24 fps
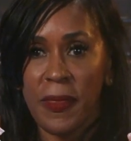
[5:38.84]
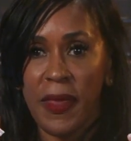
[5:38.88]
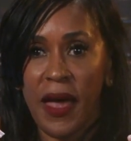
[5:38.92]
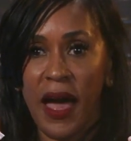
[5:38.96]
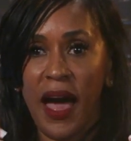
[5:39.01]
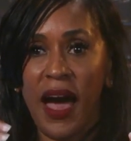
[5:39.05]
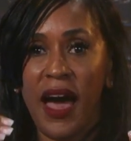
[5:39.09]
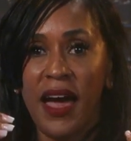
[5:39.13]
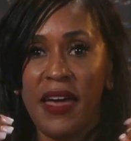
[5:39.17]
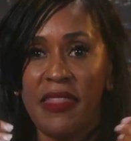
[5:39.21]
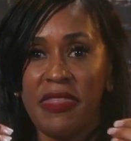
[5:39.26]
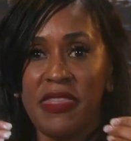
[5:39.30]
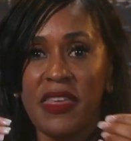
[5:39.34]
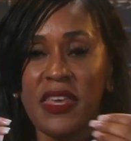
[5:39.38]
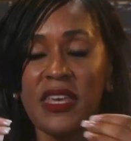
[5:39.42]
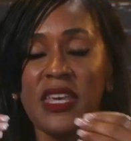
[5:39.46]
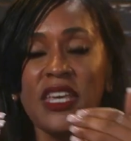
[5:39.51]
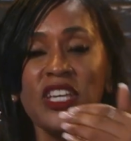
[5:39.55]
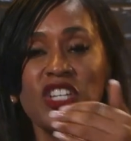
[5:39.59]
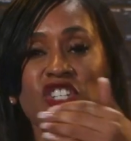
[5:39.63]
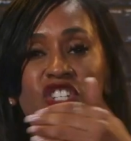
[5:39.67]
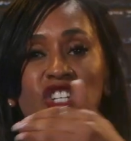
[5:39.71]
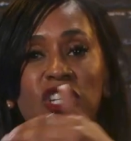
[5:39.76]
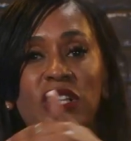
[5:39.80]
I think
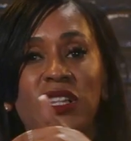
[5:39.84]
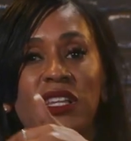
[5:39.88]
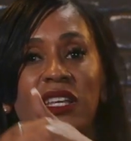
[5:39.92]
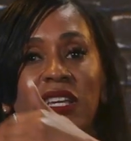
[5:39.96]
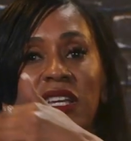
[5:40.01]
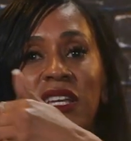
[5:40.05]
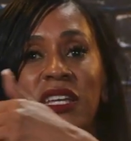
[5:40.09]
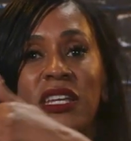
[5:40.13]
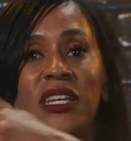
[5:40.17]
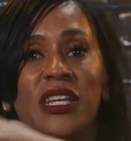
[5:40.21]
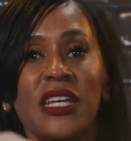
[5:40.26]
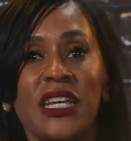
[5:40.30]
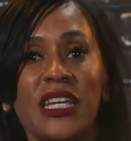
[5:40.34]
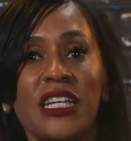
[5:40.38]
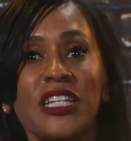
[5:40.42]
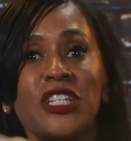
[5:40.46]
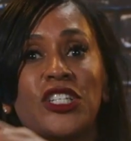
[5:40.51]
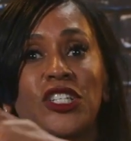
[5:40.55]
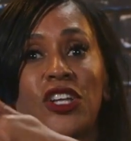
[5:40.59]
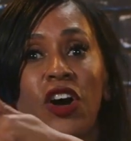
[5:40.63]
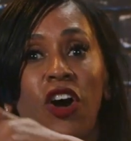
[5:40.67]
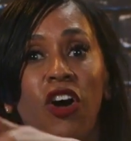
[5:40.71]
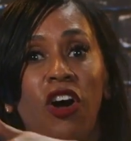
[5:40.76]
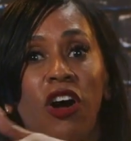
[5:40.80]
he should lean
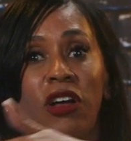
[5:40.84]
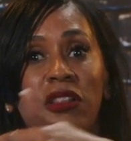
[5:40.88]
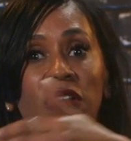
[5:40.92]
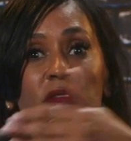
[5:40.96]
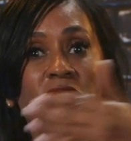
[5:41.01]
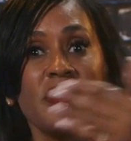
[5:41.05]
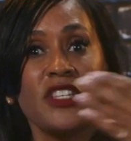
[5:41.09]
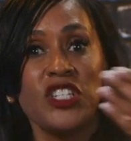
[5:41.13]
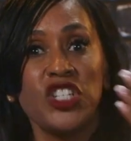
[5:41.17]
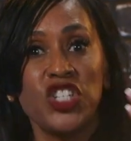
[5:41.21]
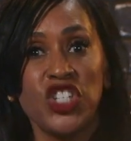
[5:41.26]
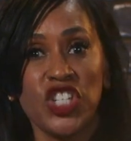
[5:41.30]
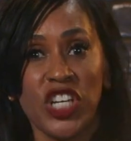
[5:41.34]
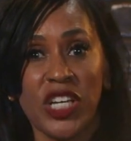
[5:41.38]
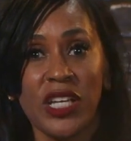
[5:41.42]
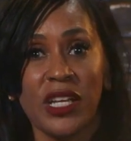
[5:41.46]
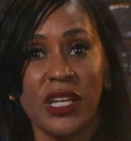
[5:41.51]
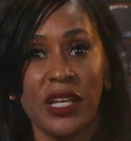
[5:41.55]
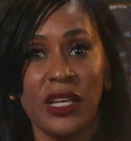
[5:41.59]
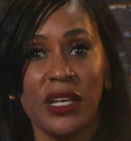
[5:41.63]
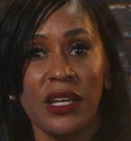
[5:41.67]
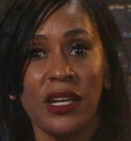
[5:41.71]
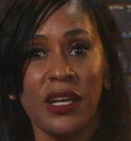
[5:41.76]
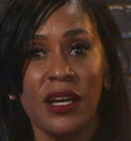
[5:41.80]
into all of the
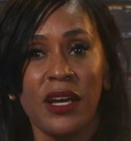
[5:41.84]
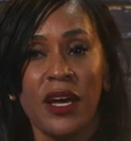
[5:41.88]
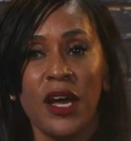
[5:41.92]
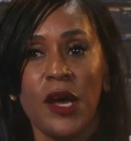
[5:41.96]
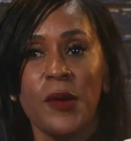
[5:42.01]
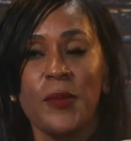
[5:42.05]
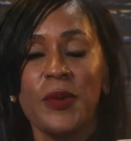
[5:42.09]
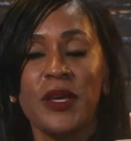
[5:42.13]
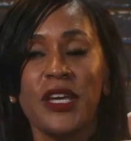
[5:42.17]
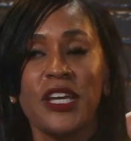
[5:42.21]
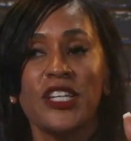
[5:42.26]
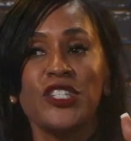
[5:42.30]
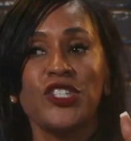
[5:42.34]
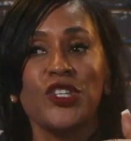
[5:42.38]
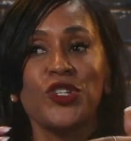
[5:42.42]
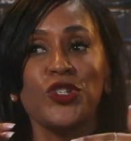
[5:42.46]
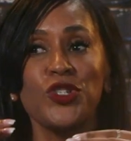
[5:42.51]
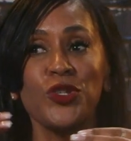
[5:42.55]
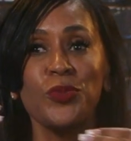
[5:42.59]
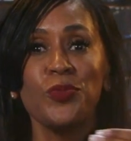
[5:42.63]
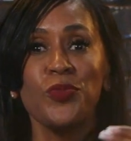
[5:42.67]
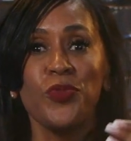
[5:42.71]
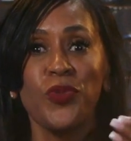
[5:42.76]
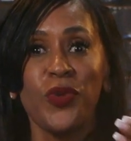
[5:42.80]
cheating because there's
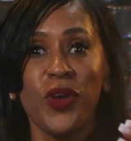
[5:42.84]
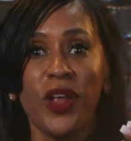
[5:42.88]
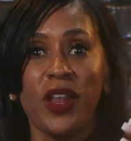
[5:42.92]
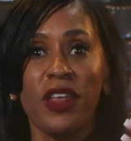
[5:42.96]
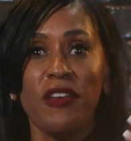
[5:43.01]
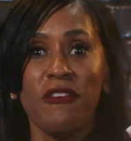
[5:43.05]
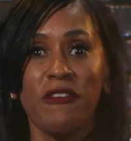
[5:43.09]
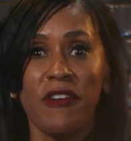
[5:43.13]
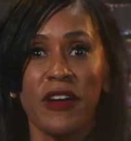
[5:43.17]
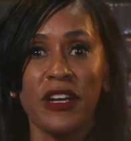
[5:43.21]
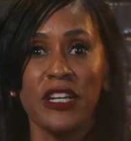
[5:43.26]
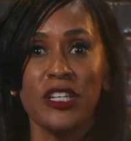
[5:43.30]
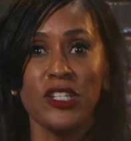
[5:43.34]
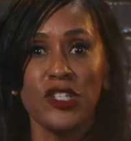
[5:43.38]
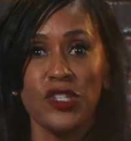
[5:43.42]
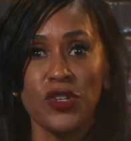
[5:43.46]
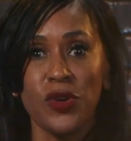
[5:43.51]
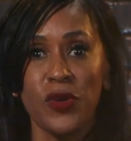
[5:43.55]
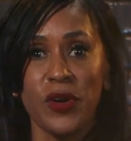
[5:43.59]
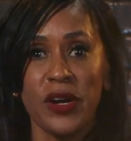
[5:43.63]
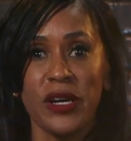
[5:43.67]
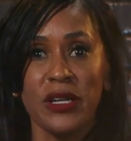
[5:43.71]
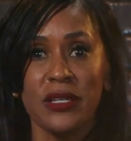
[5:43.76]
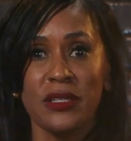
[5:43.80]
some really funny
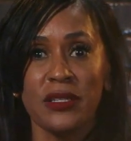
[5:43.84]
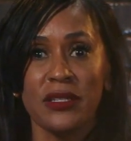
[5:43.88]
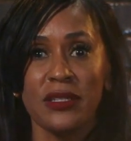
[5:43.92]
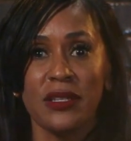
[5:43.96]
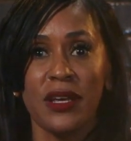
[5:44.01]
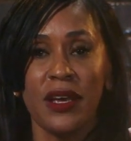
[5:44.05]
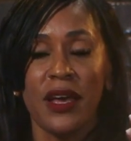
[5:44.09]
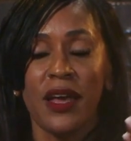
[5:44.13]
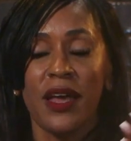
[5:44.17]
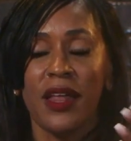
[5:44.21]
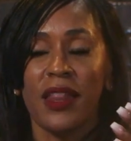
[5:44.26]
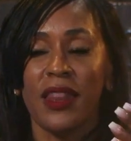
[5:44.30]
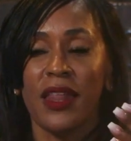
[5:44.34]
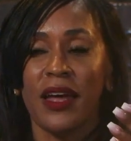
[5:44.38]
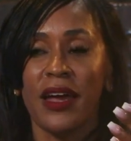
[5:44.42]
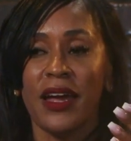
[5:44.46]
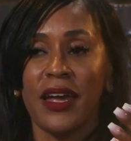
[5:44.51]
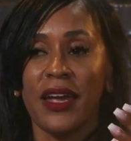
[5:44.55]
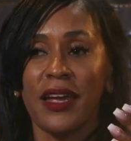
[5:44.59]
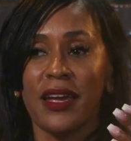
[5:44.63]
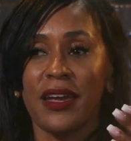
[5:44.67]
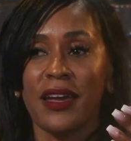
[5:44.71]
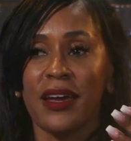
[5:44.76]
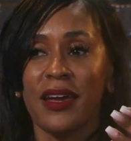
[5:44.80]
stories.
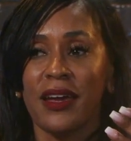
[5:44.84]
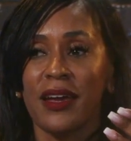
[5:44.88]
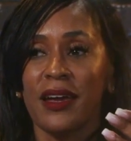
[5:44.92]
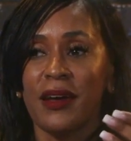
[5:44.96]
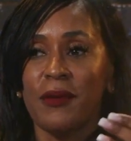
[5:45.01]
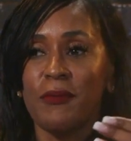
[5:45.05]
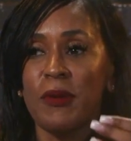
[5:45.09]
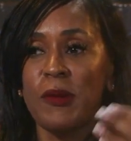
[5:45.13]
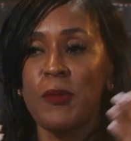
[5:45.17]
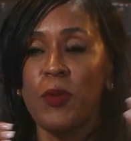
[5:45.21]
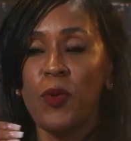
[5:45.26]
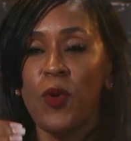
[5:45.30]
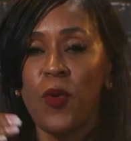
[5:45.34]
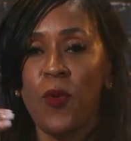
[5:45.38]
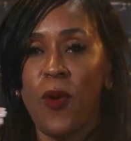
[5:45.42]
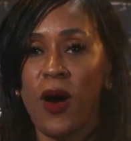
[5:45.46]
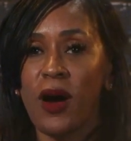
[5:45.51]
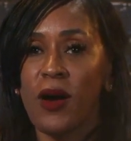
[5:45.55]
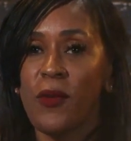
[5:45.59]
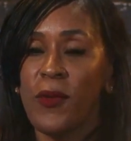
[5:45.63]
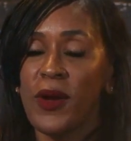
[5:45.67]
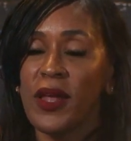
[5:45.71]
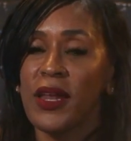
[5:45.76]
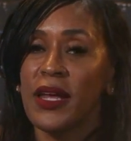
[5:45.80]
Like people will
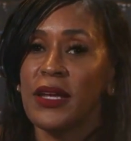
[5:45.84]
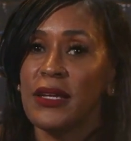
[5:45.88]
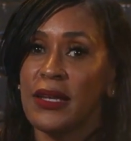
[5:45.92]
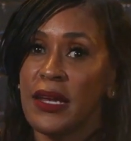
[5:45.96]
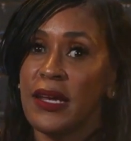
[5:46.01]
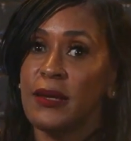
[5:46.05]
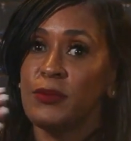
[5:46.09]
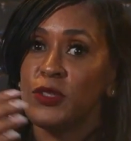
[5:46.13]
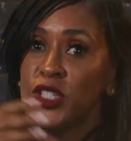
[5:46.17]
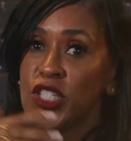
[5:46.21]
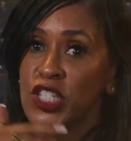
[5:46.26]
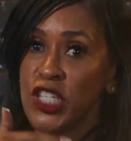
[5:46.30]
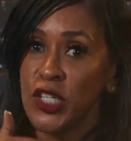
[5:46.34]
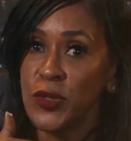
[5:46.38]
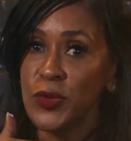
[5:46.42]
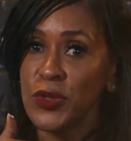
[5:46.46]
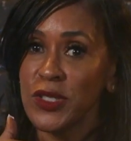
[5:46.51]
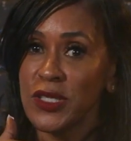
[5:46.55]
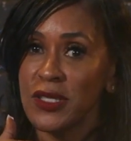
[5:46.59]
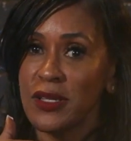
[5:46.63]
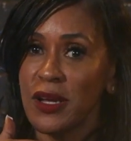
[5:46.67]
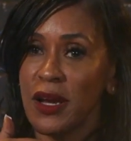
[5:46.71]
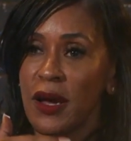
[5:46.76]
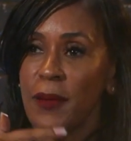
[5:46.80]
walk away like, damn, she
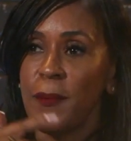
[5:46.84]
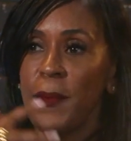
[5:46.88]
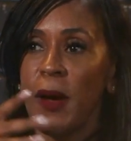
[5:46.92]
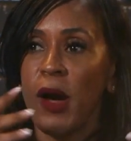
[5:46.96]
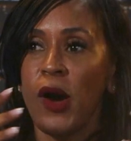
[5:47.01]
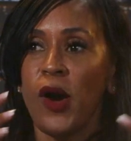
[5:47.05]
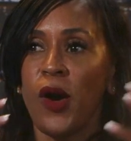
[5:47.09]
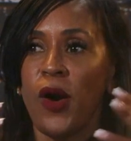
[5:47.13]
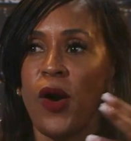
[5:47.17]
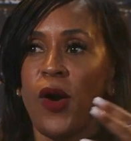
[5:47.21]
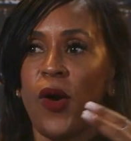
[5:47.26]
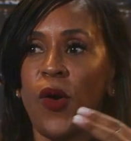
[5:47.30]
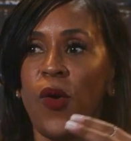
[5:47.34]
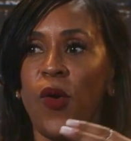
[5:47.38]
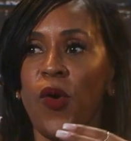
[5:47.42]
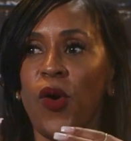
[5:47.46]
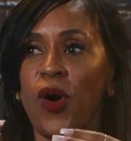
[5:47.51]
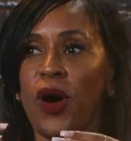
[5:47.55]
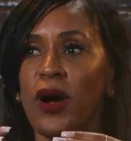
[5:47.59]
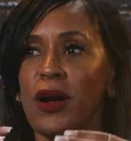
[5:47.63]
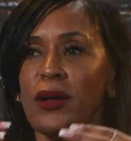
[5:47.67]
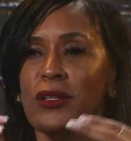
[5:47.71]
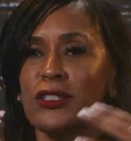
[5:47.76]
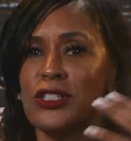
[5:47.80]
was dumb
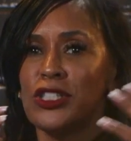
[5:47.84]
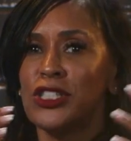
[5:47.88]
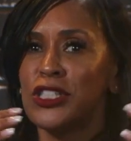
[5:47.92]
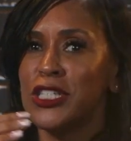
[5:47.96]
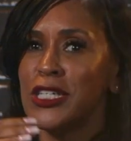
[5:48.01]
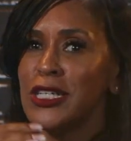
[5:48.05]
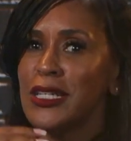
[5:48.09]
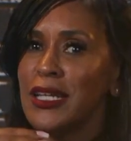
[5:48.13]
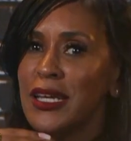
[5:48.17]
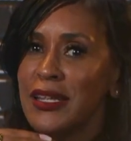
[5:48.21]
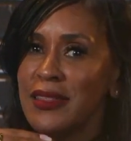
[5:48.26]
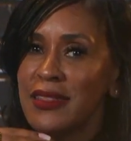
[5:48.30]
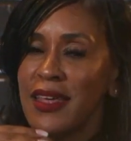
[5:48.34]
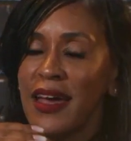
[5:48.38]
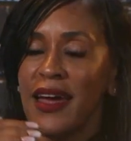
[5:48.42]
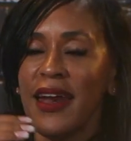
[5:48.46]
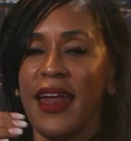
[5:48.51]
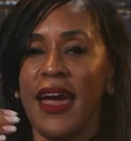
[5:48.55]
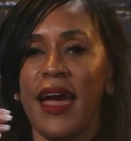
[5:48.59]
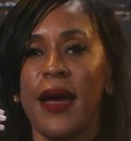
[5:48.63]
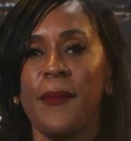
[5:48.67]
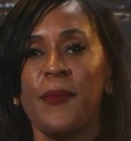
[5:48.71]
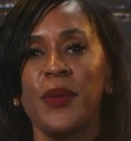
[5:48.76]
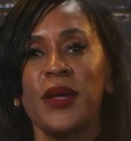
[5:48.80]
or she let that
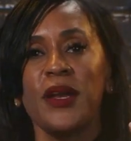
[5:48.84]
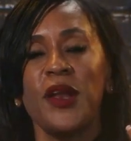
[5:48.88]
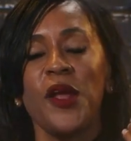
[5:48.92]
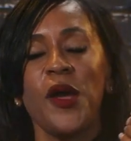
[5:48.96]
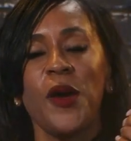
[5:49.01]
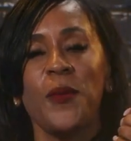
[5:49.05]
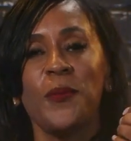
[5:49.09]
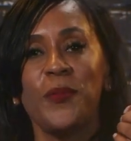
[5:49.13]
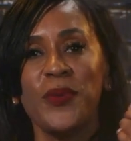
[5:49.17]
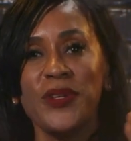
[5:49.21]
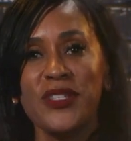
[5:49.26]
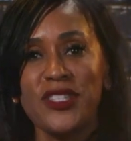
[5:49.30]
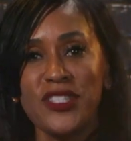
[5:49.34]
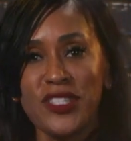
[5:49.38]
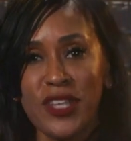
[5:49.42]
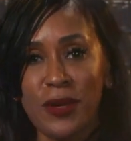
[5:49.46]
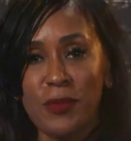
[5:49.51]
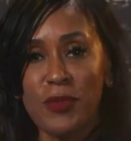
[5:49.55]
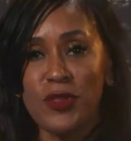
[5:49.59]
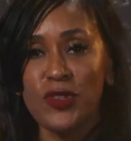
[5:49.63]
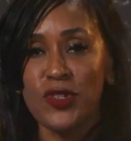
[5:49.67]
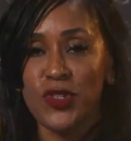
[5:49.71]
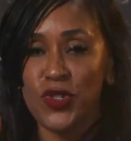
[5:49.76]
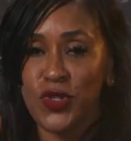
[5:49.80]
happen. But some
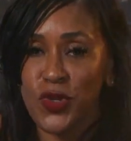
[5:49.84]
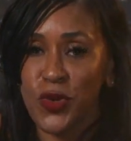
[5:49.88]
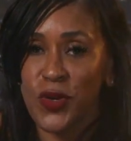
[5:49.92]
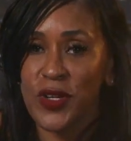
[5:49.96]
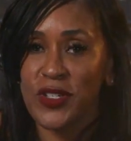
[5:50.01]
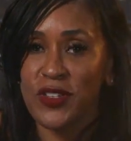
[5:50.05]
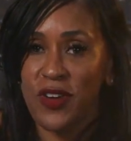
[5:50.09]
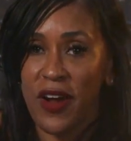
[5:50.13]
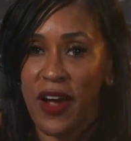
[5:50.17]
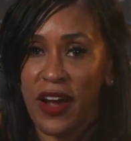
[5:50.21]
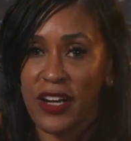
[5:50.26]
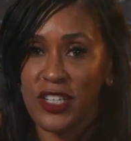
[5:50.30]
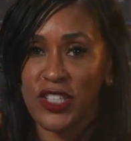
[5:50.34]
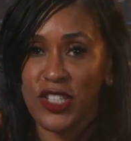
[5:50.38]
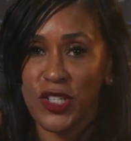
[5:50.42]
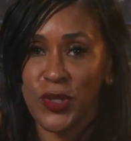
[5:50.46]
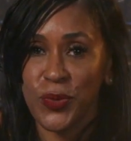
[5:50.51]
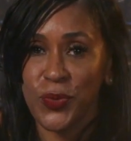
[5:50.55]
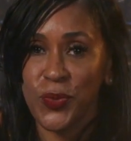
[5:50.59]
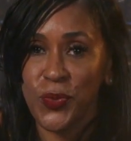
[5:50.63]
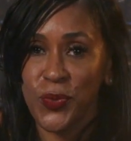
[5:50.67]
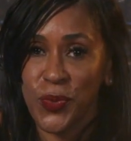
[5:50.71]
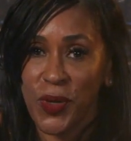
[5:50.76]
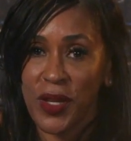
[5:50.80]
of the stories are actually
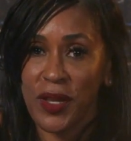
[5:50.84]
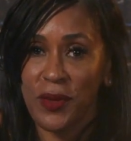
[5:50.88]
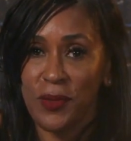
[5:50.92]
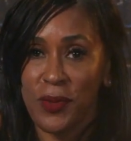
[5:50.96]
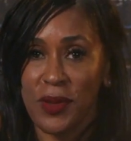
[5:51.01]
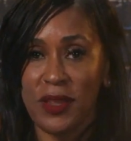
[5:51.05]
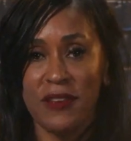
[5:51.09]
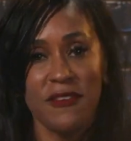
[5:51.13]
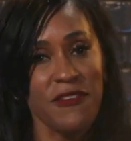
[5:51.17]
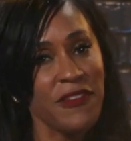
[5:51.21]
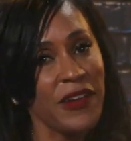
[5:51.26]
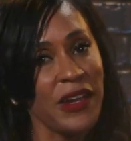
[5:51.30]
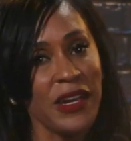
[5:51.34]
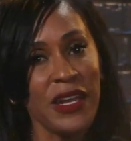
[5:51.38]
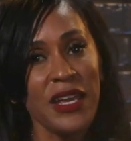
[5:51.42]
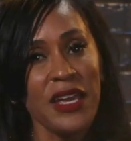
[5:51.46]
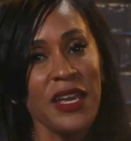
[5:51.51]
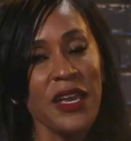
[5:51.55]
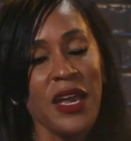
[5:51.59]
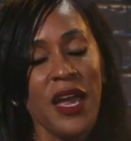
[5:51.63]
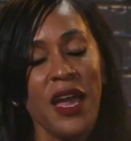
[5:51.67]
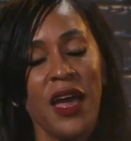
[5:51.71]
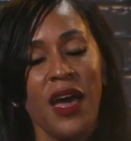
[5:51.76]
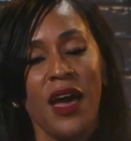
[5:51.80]
really, really
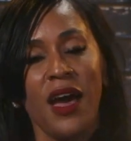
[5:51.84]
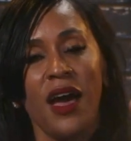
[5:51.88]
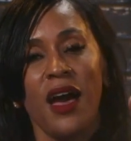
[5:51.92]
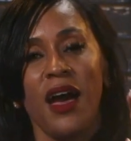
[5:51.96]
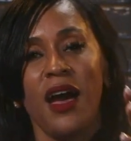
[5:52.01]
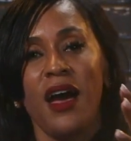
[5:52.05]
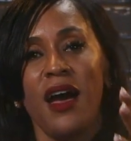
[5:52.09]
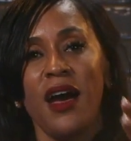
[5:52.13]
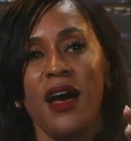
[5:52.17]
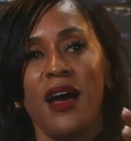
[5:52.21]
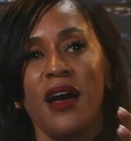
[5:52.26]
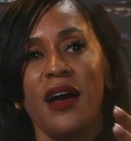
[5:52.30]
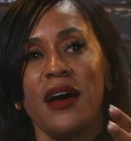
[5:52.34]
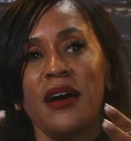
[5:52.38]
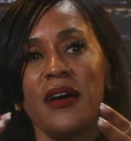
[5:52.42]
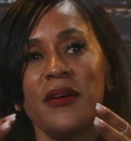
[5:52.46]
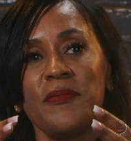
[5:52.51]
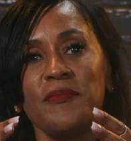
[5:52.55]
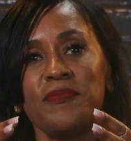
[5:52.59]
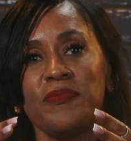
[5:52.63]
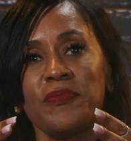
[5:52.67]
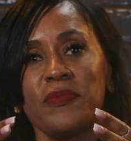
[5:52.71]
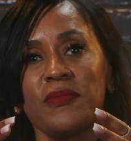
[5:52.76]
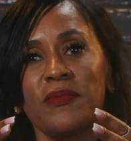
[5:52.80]
funny.
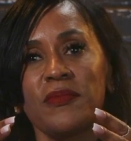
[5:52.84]
Um,